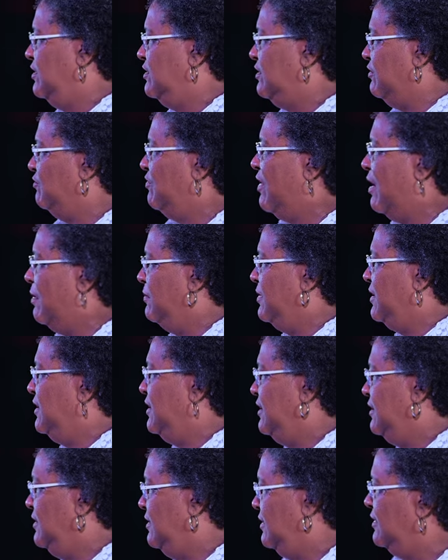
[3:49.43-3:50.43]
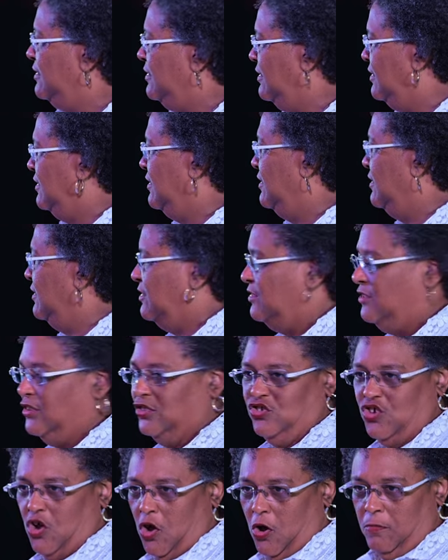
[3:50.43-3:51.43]
to family, to
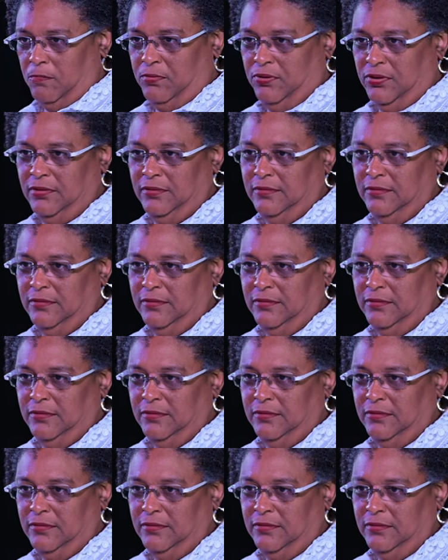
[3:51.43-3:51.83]
job,